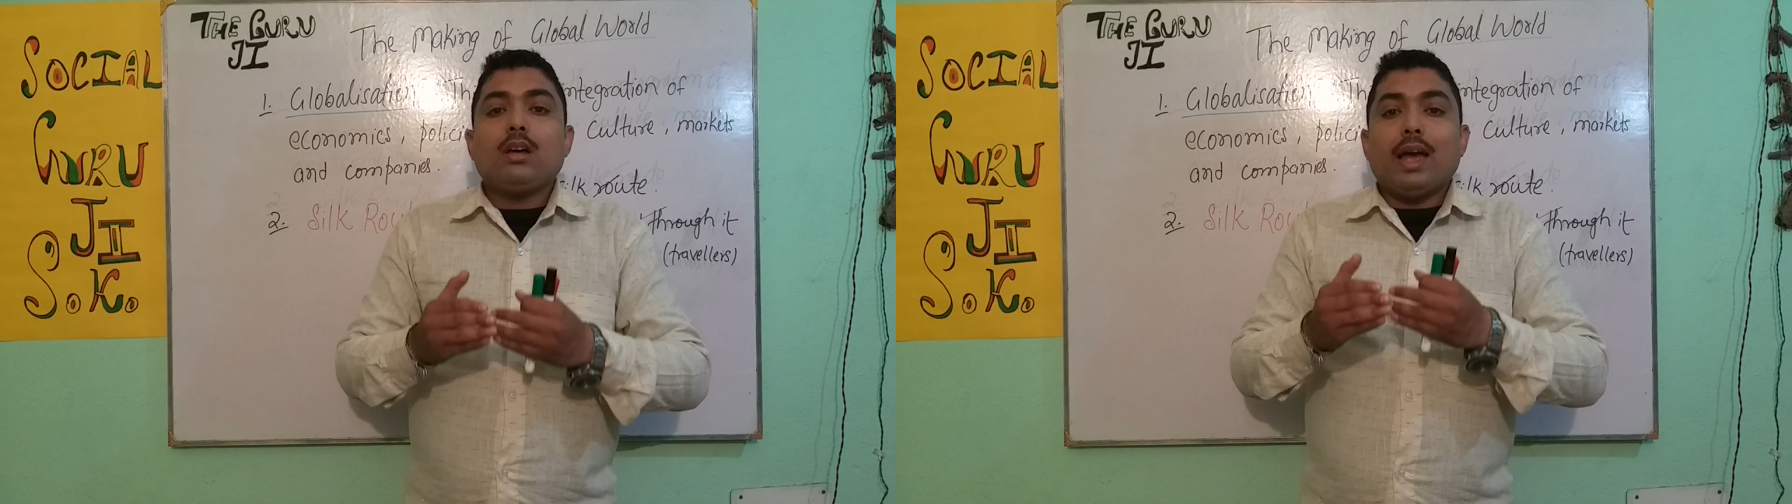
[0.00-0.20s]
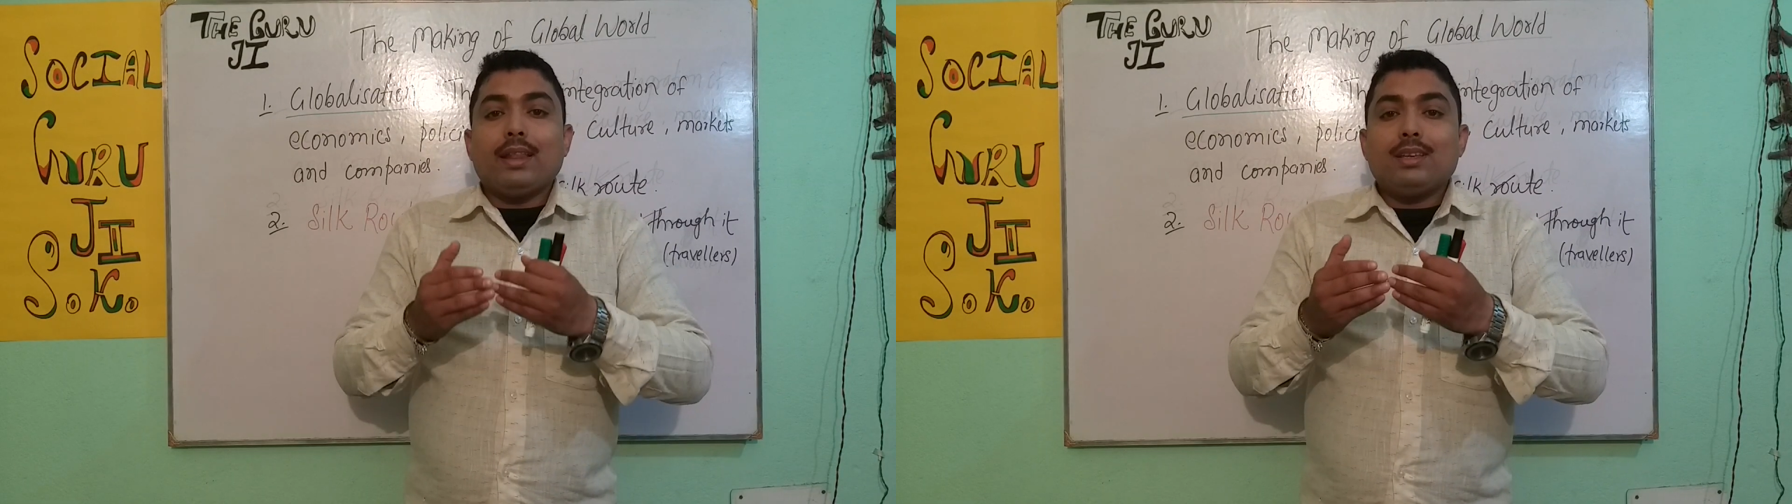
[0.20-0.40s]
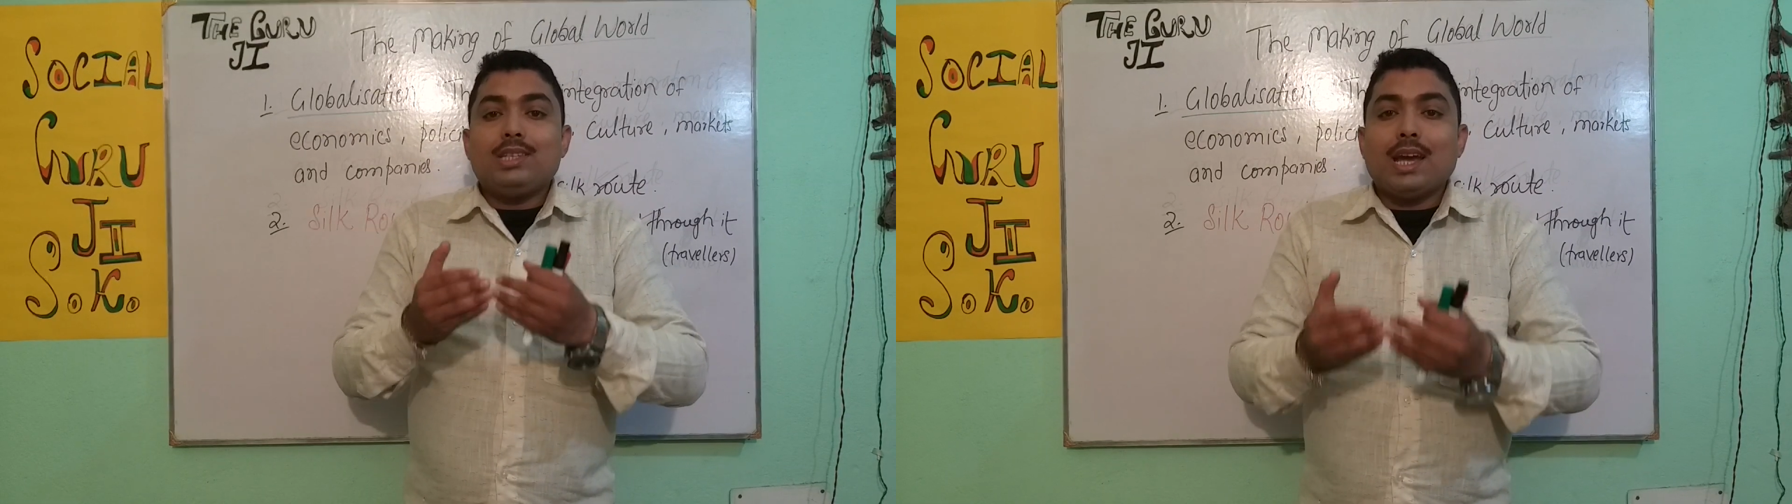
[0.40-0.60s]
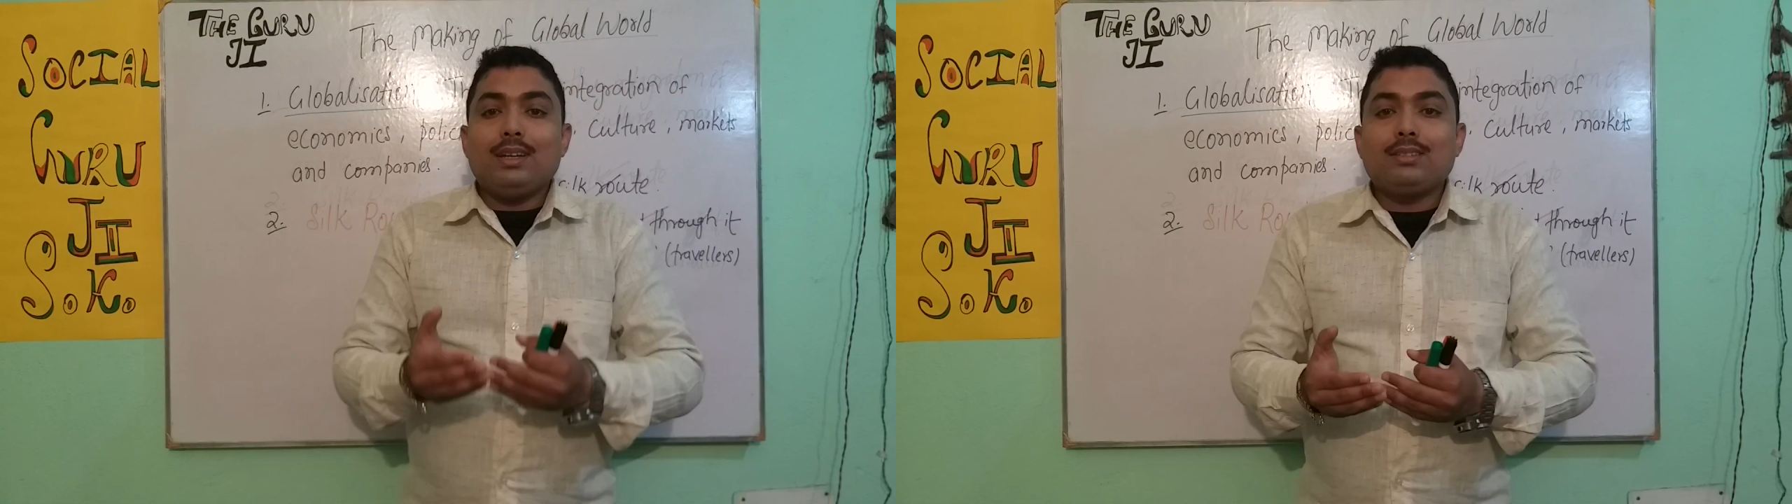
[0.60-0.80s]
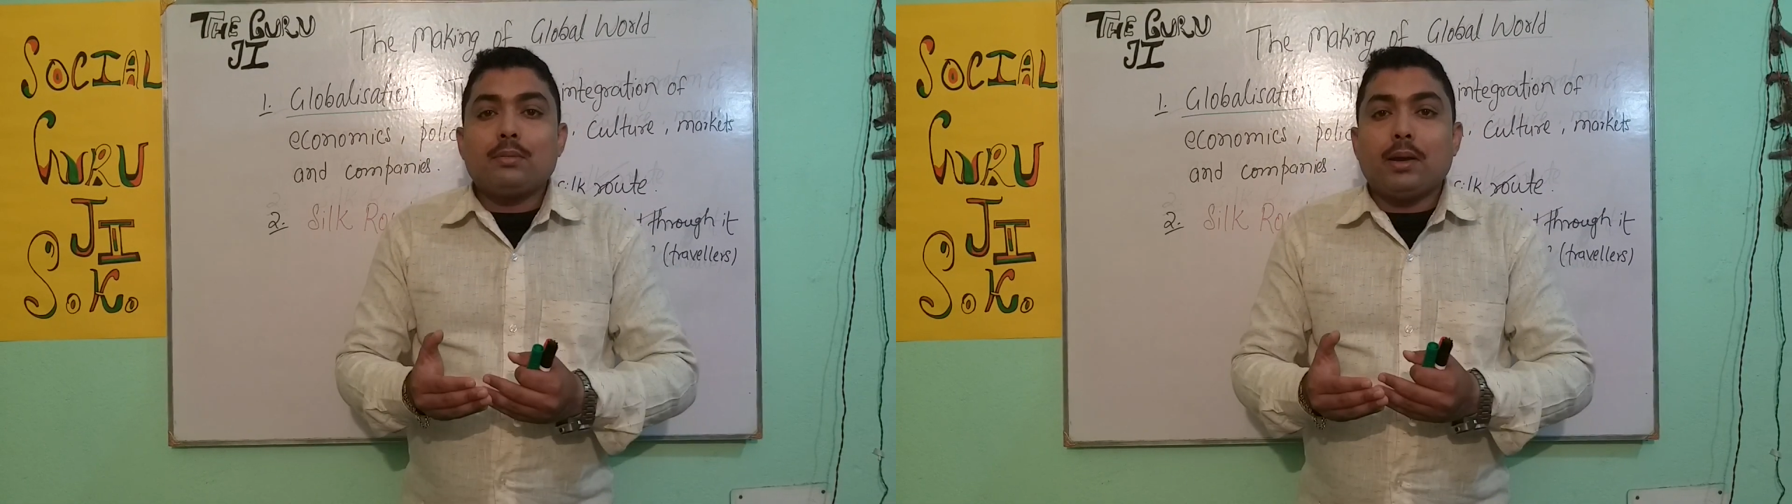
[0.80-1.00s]
and the
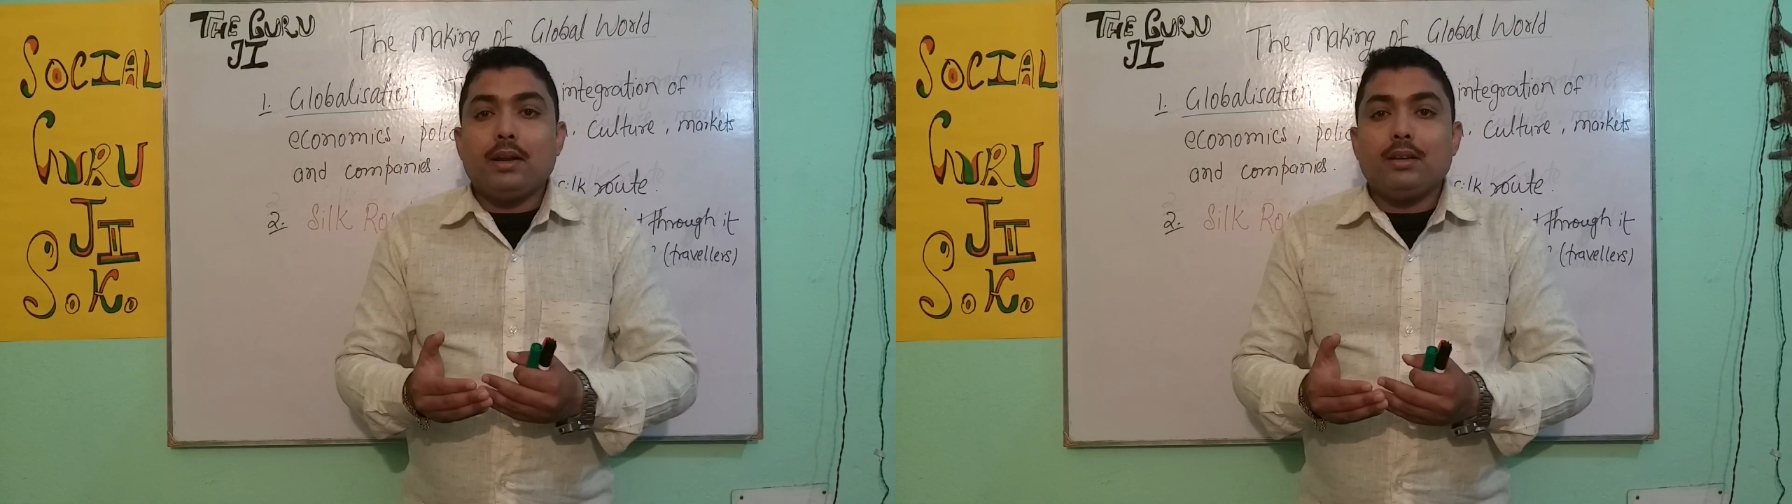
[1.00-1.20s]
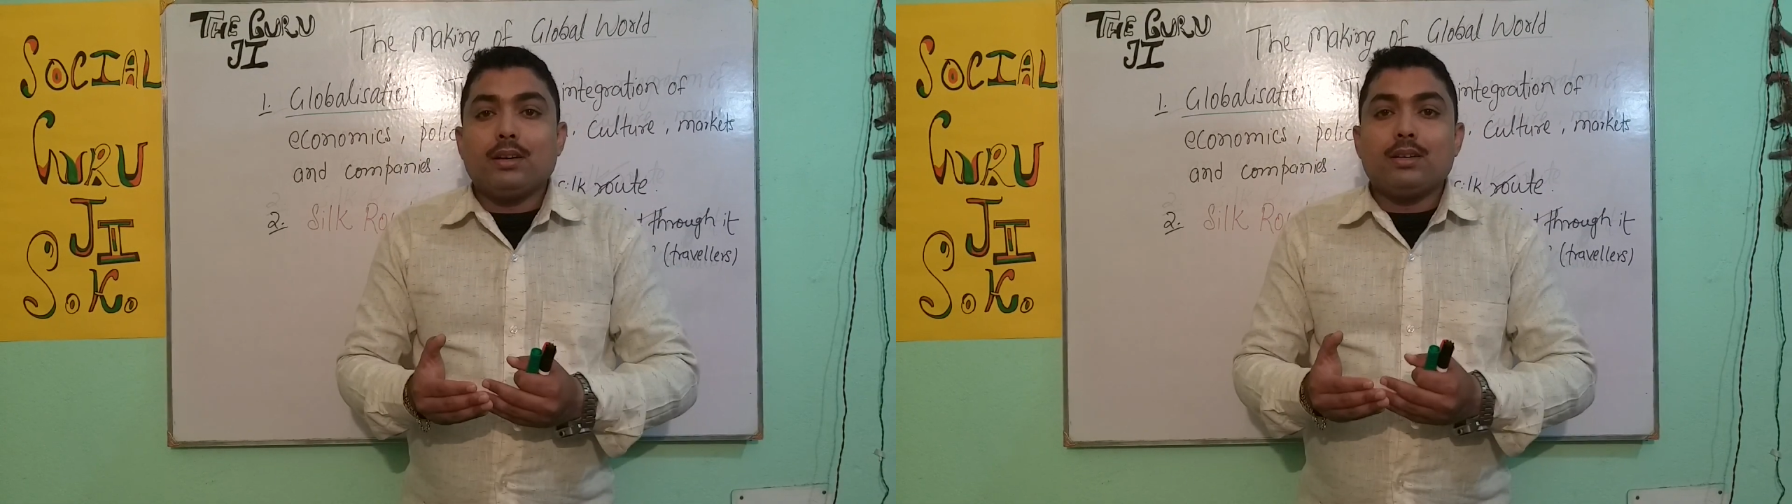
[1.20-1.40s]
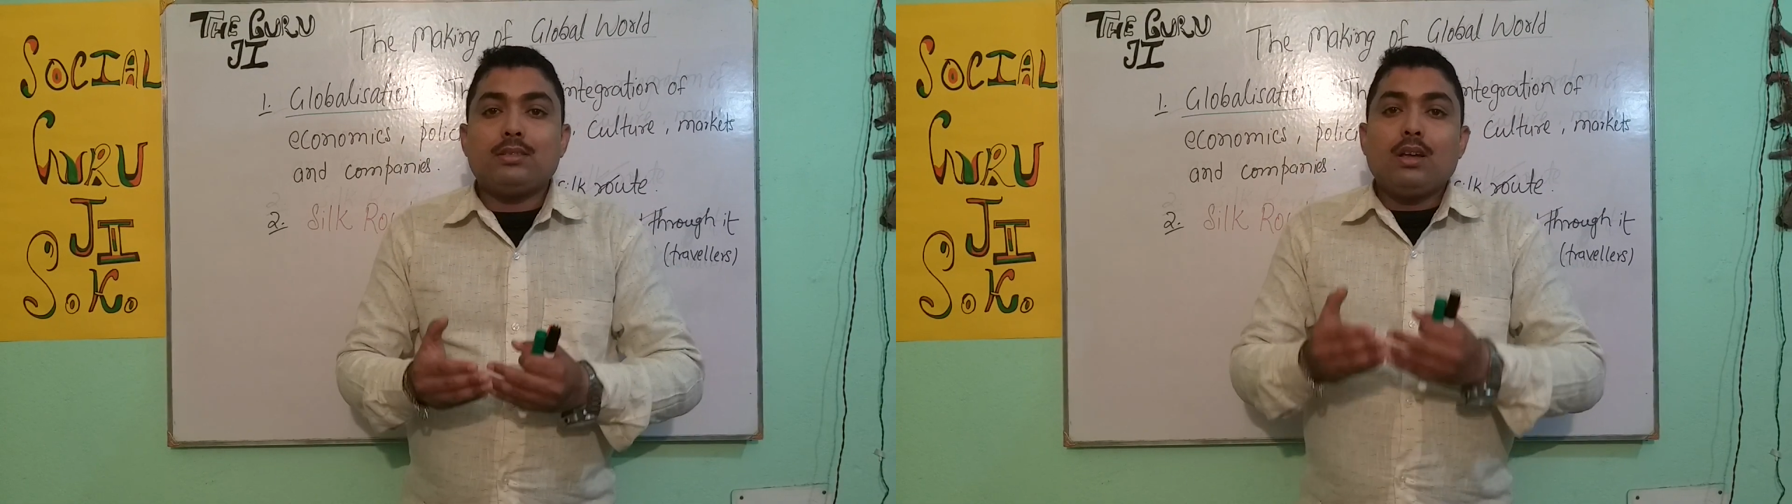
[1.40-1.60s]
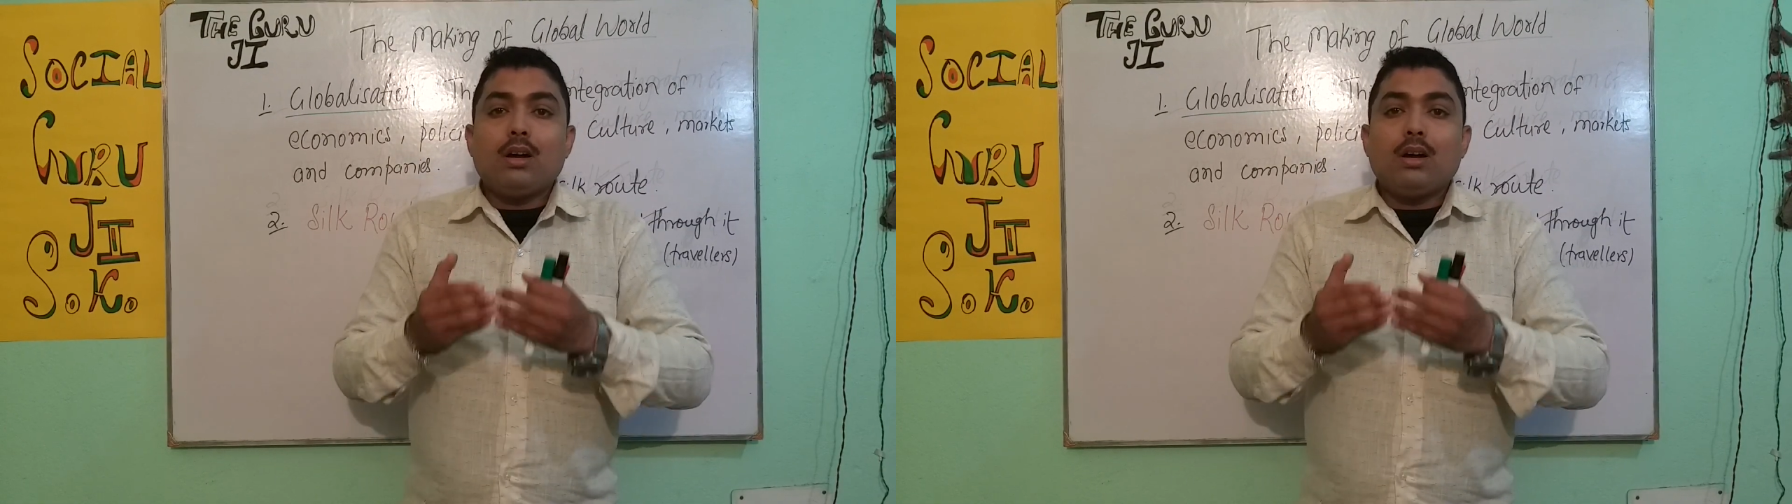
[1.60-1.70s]
Jainism ideas